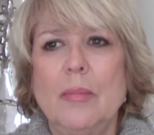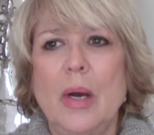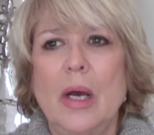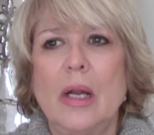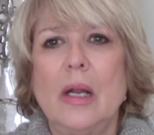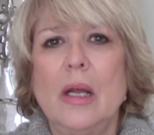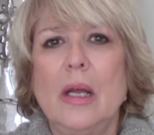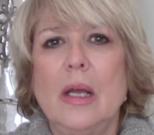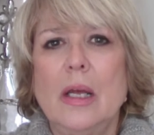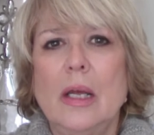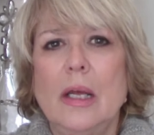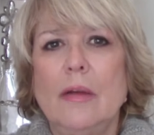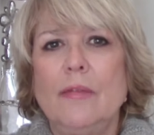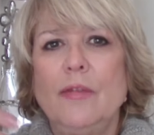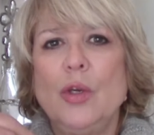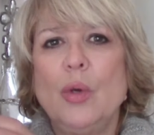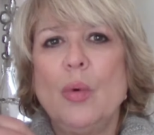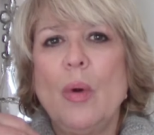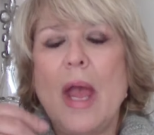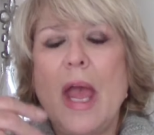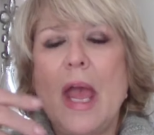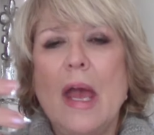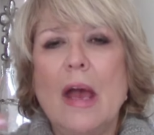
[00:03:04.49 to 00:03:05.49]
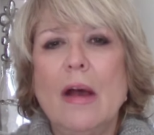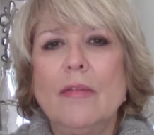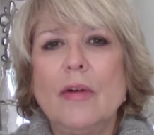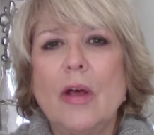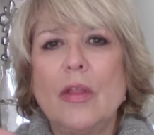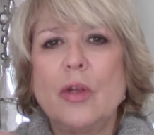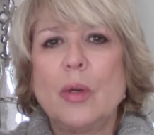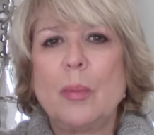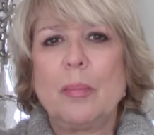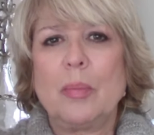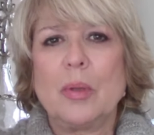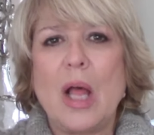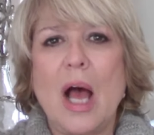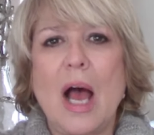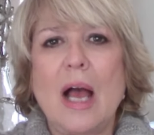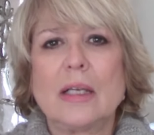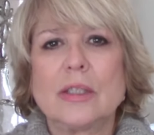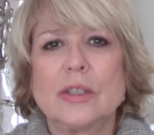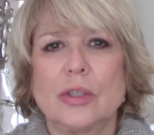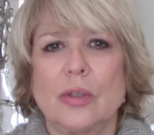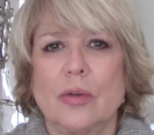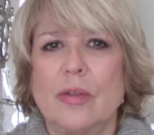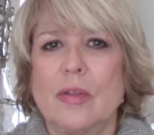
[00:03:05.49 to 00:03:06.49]
But if you have other
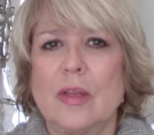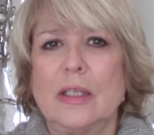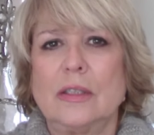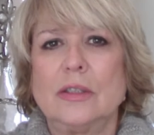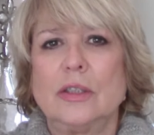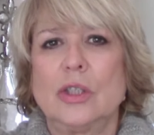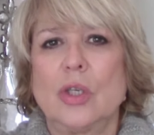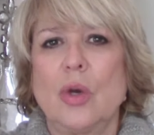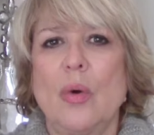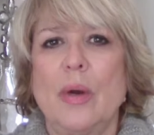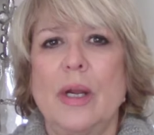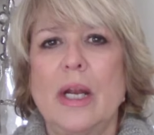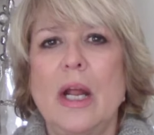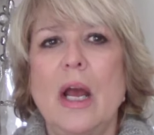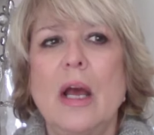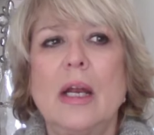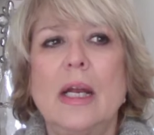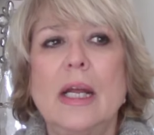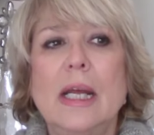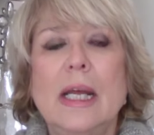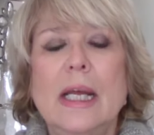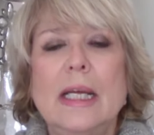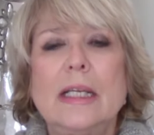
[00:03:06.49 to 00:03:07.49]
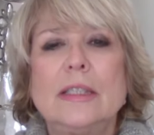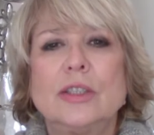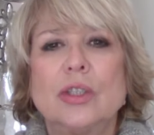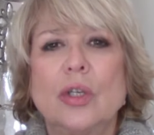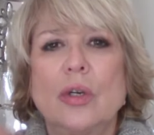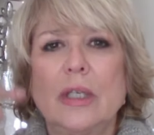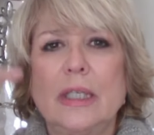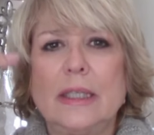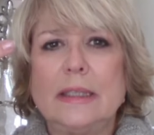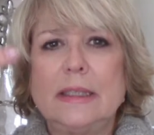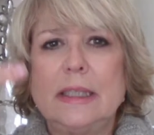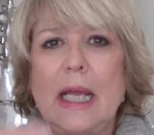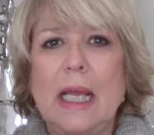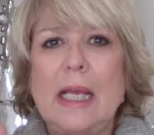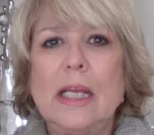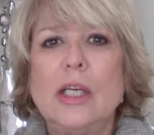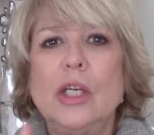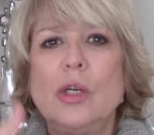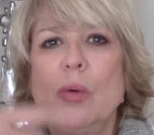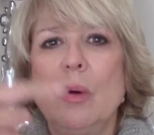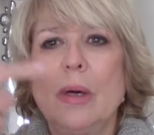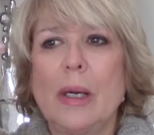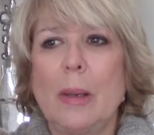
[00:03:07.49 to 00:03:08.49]
blocks or things going on, it's going to
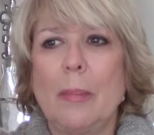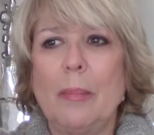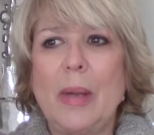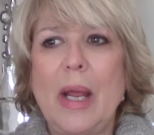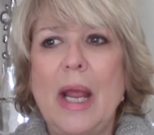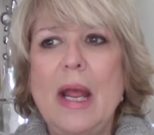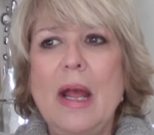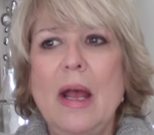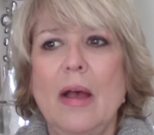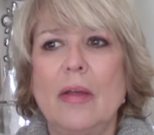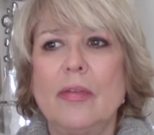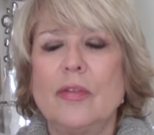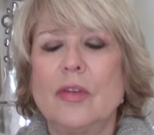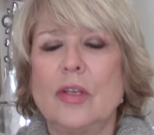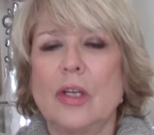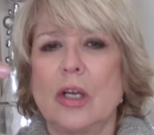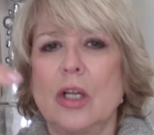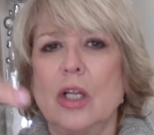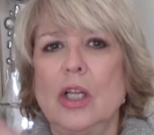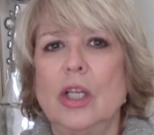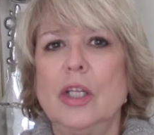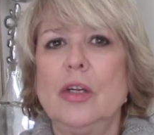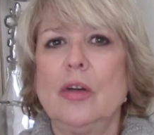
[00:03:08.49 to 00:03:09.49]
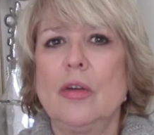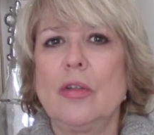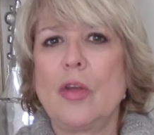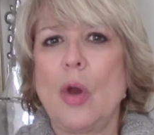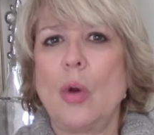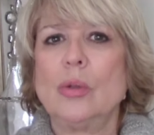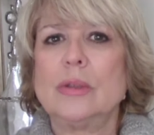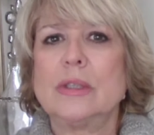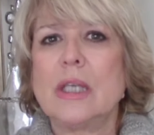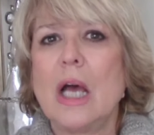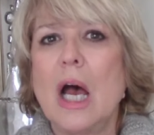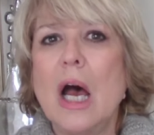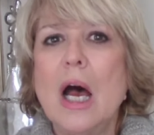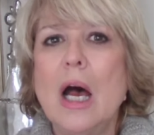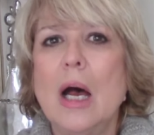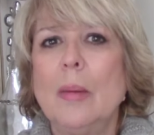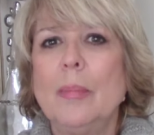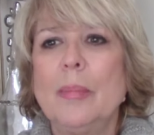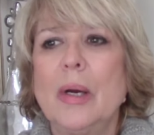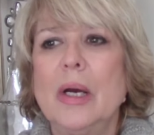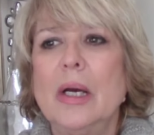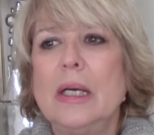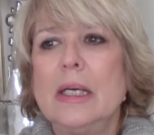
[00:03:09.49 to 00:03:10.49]
take you on a path to clear those
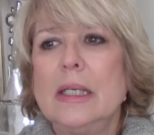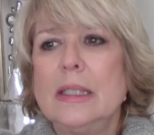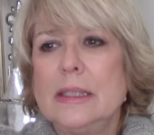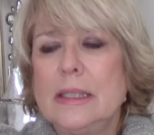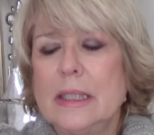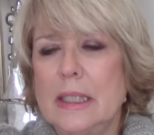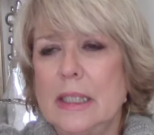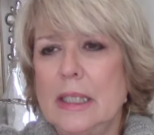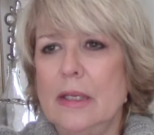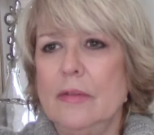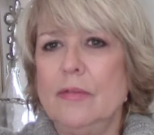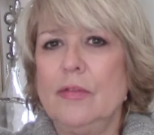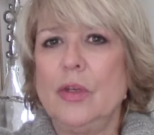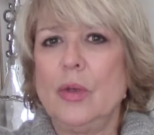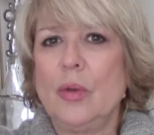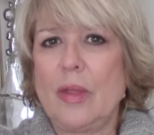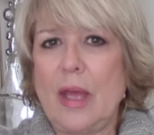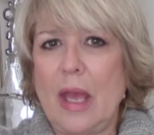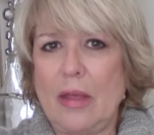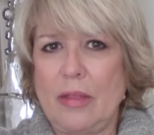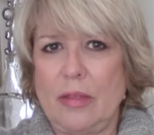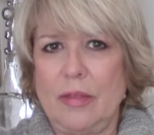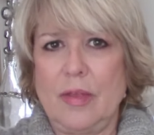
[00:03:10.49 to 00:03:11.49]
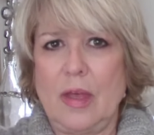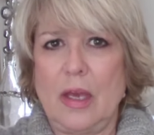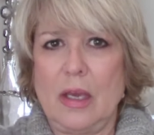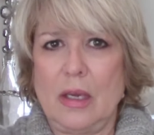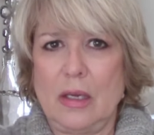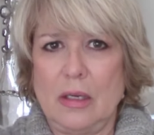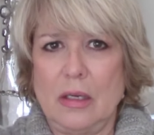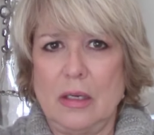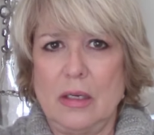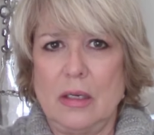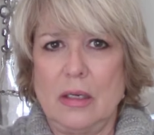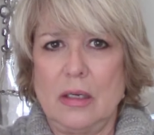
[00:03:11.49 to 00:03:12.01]
up to give you that thing.